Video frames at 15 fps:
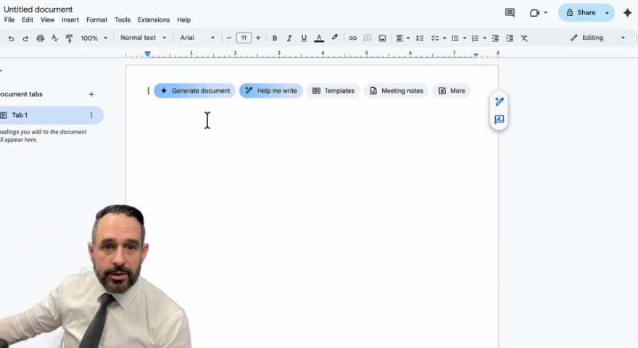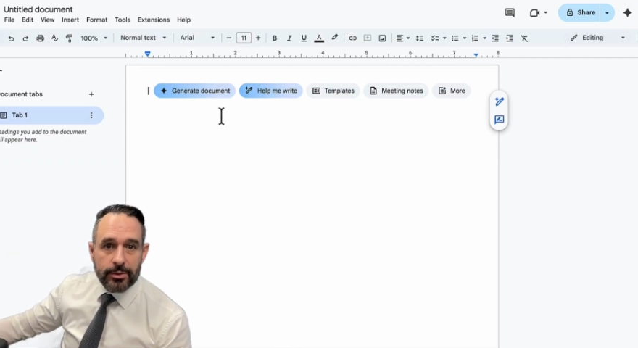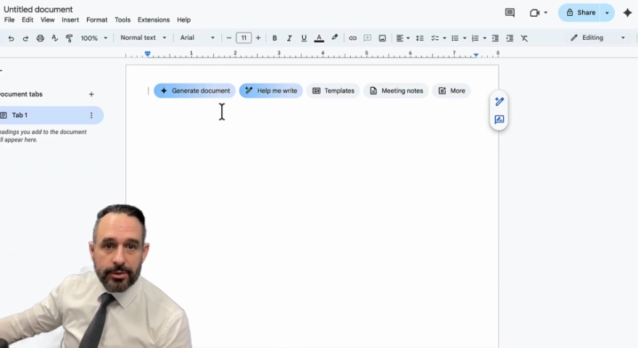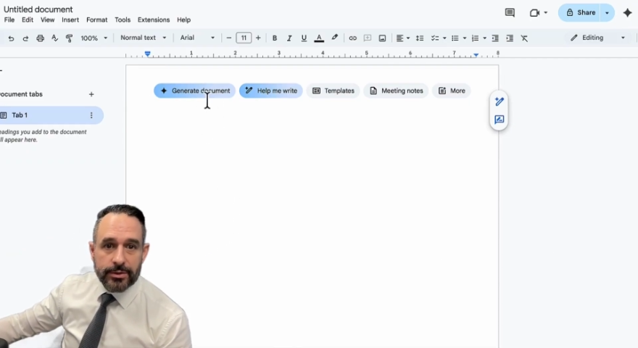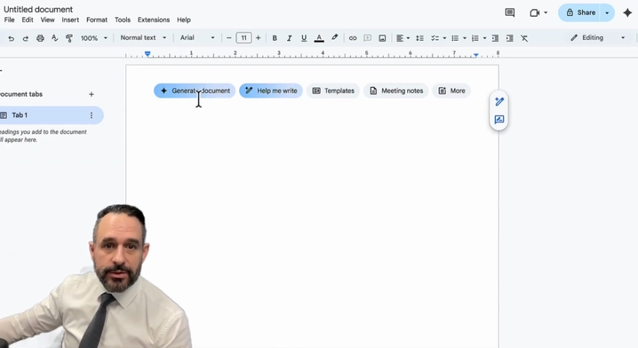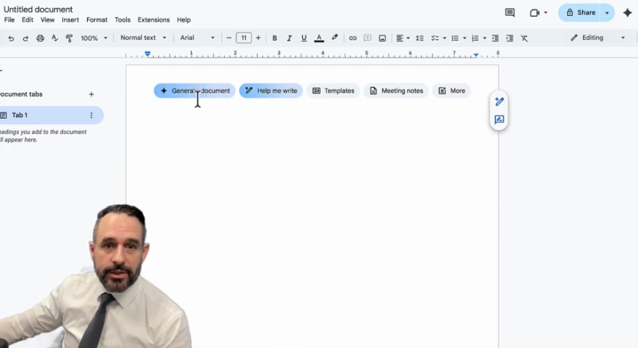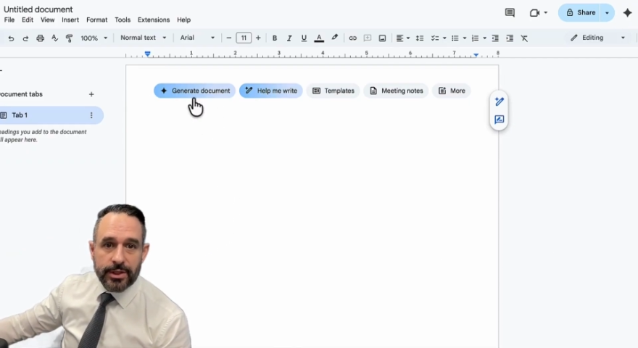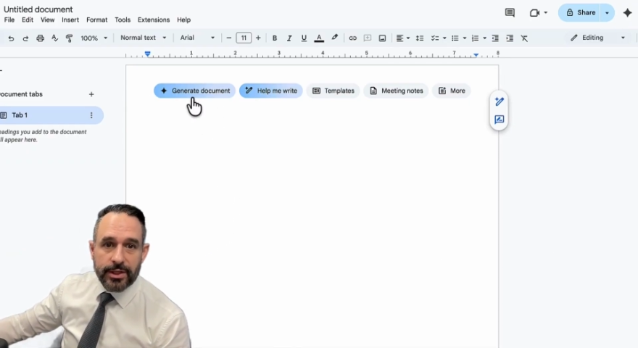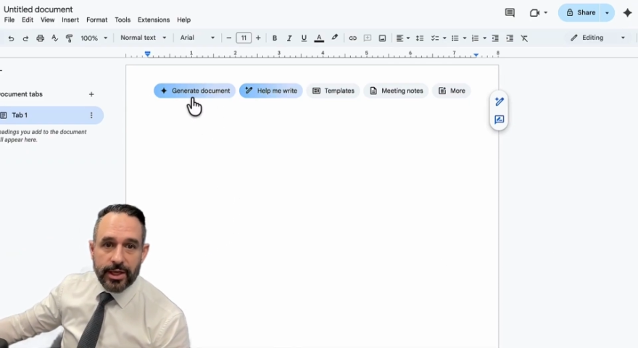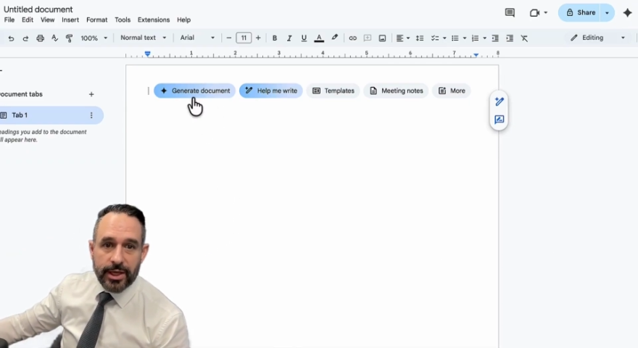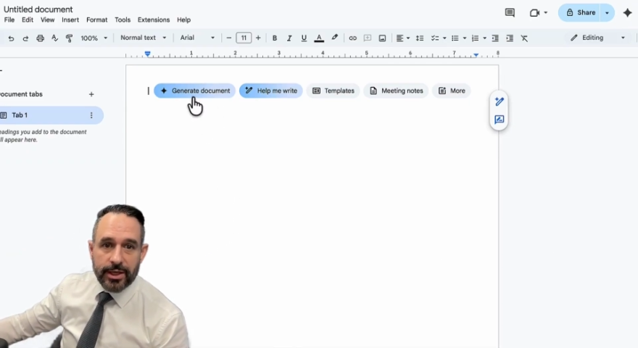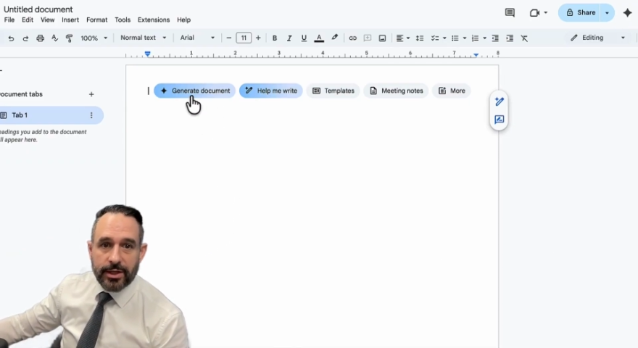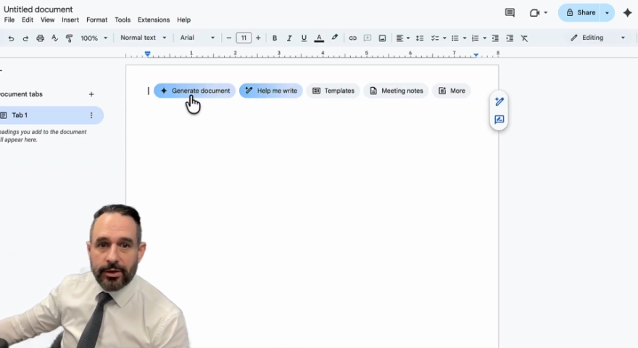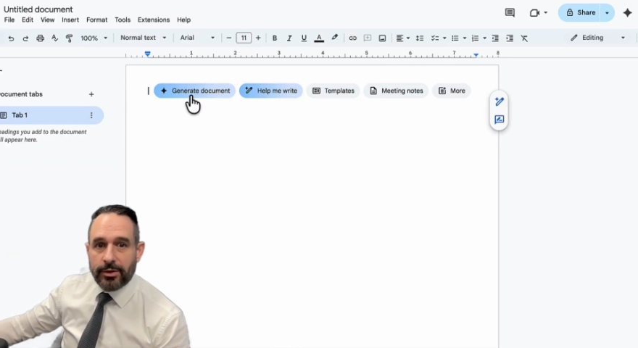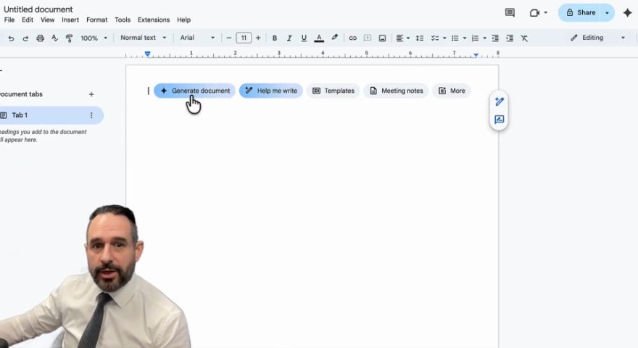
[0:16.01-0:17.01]
you'll see
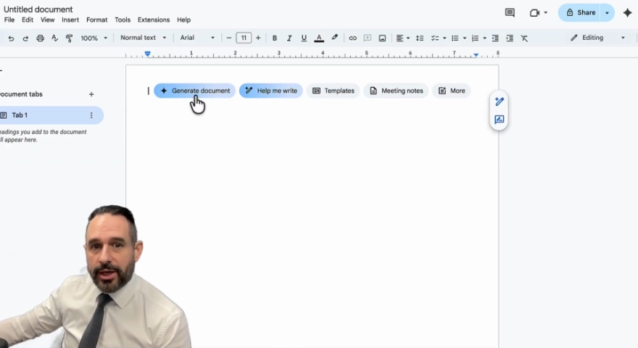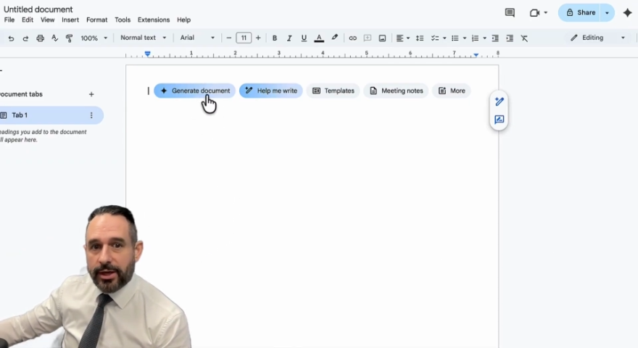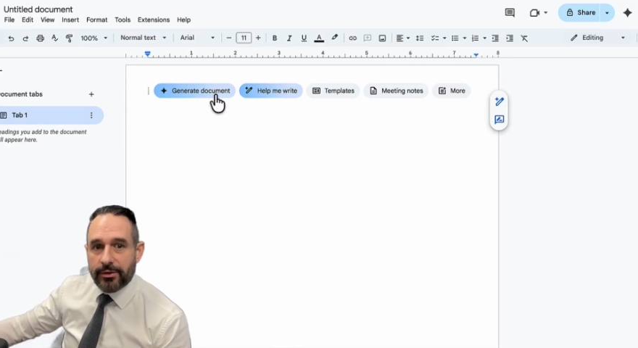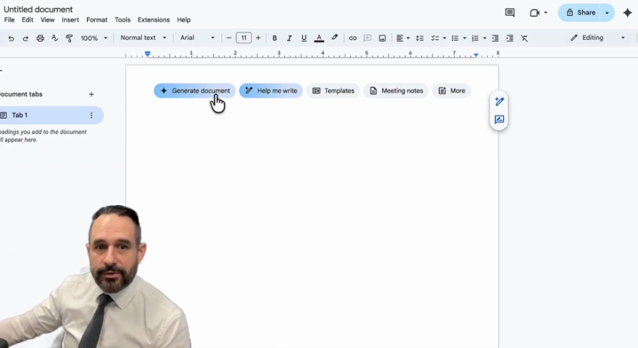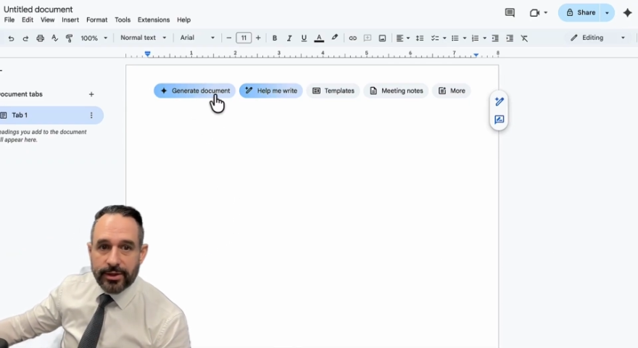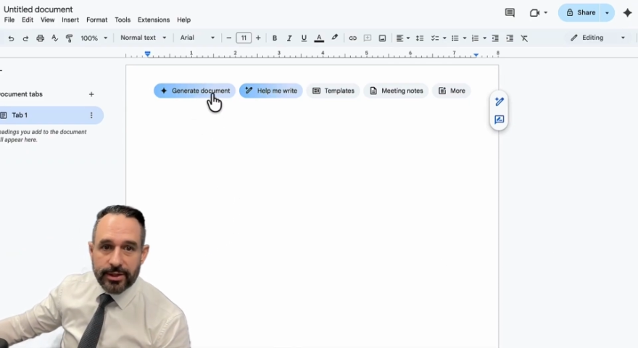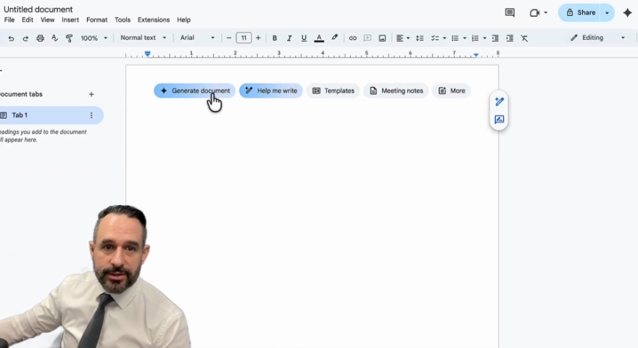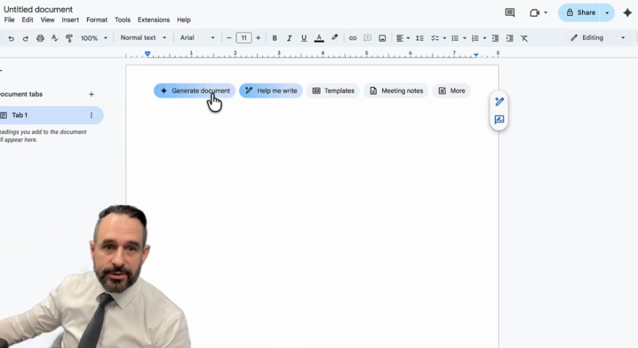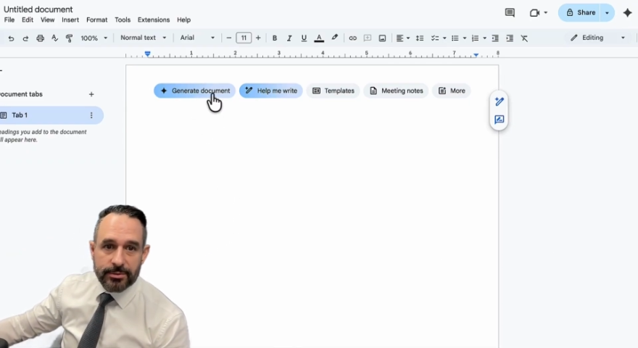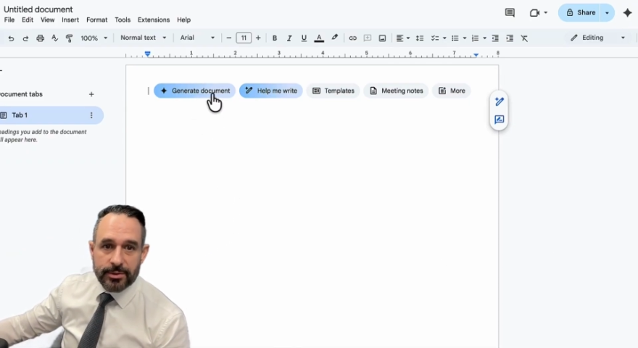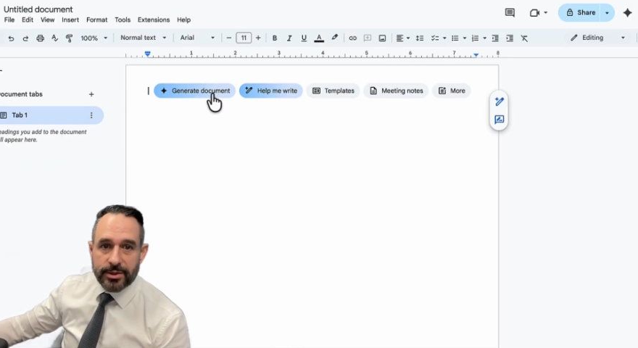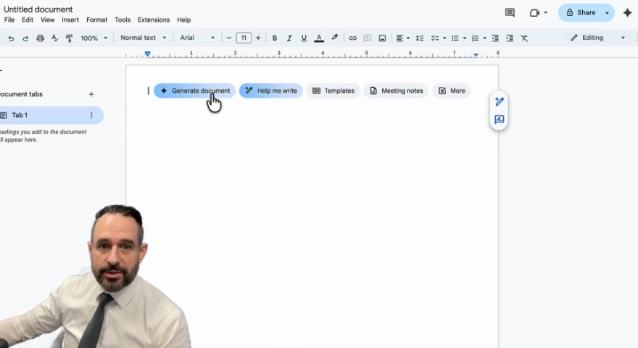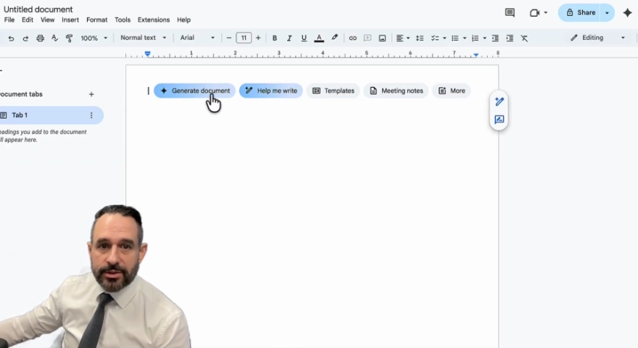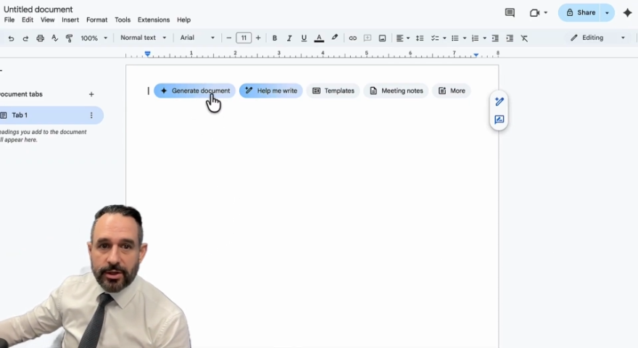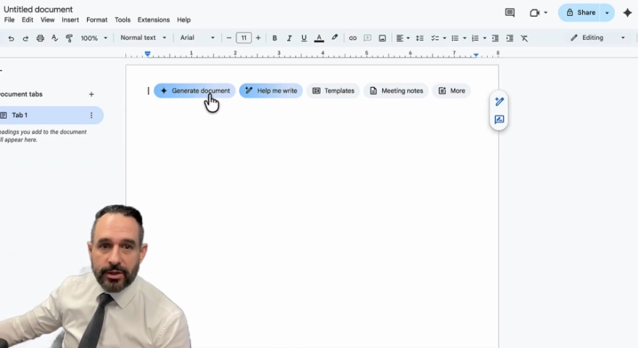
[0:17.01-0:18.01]
that it'll have things when
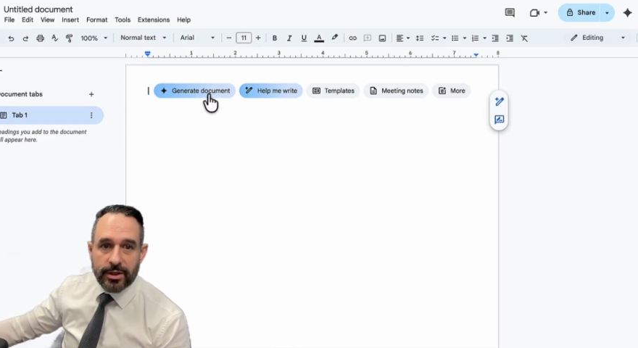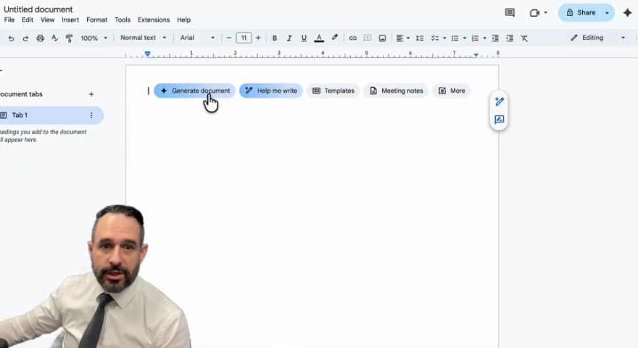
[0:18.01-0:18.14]
you start,